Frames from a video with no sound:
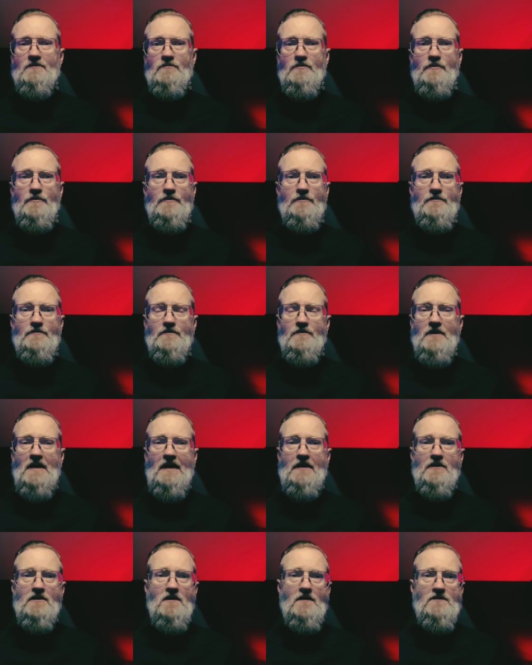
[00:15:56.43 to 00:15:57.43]
we
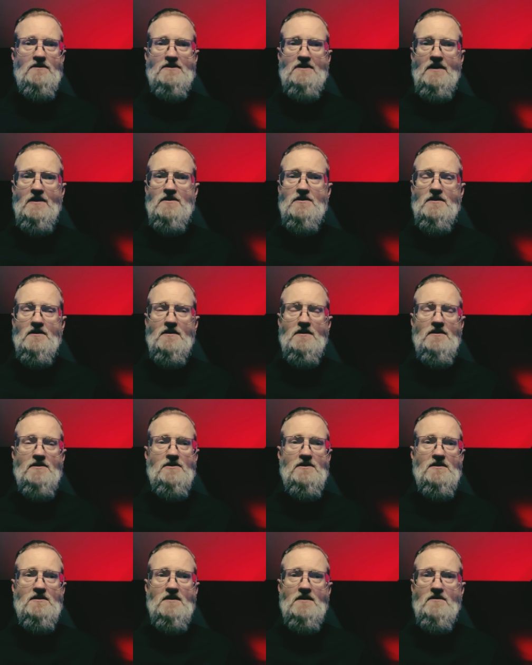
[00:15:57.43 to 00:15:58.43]
had a conversation and
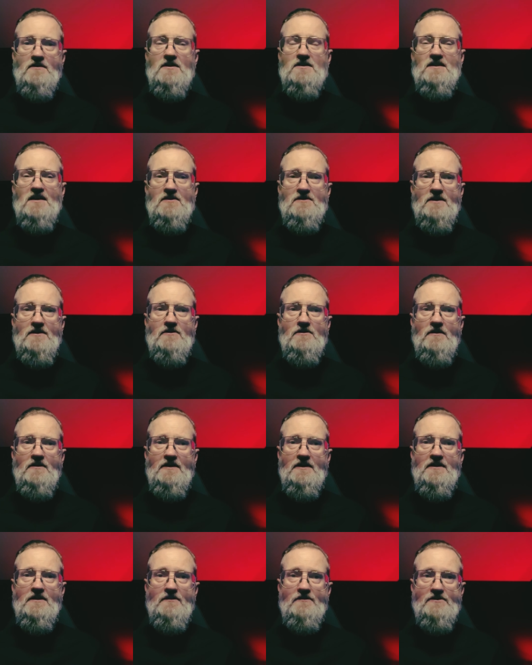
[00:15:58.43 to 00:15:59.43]
she said, that sounds like you're on a
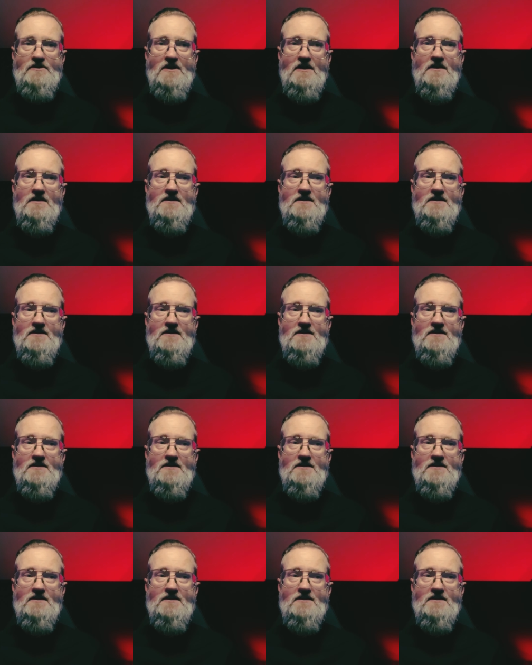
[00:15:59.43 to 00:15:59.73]
ketogenic